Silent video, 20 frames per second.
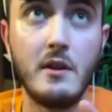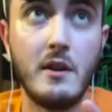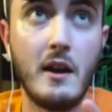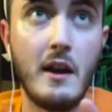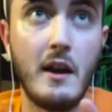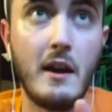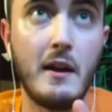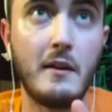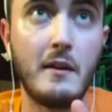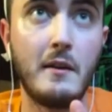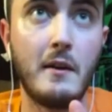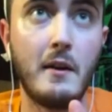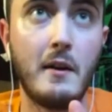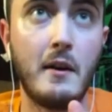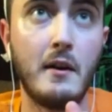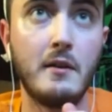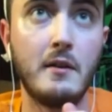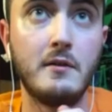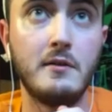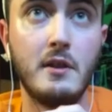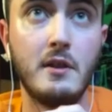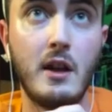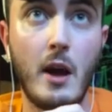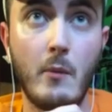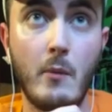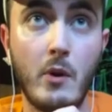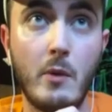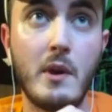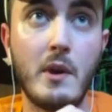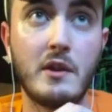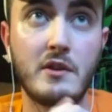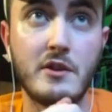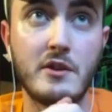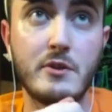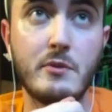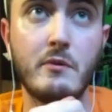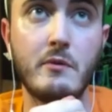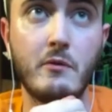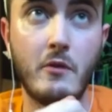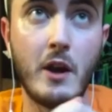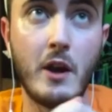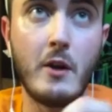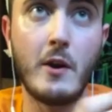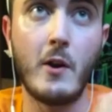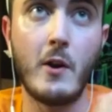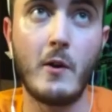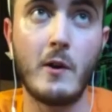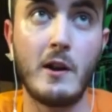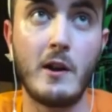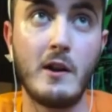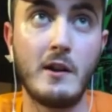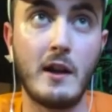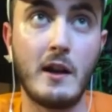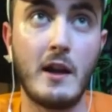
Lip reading: and I'm going to make this one very hard hitting.